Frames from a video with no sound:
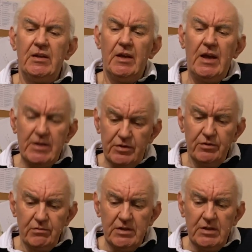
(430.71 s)
had
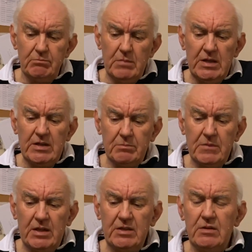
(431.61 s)
already made up
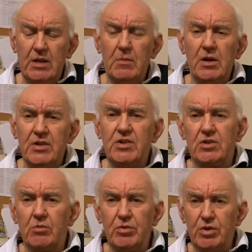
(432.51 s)
their minds
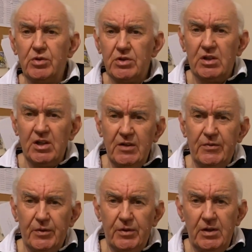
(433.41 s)
to produce the
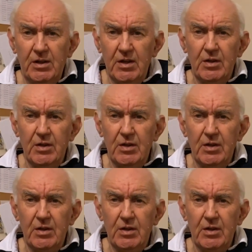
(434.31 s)
K4,